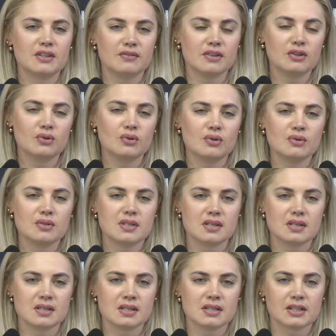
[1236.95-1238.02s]
in
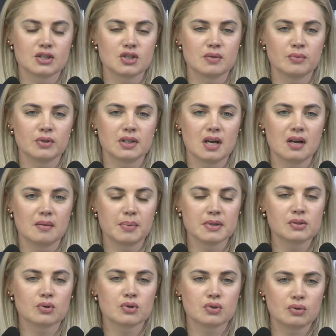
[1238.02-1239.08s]
schools or
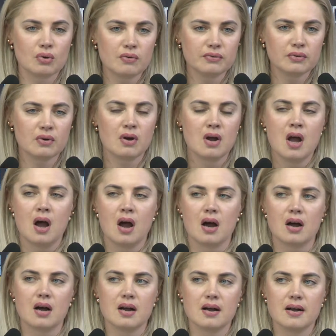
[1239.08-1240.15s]
other educational
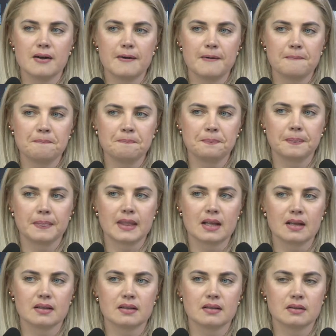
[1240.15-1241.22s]
institutions, so they
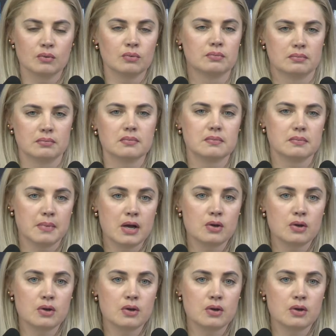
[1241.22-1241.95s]
can attend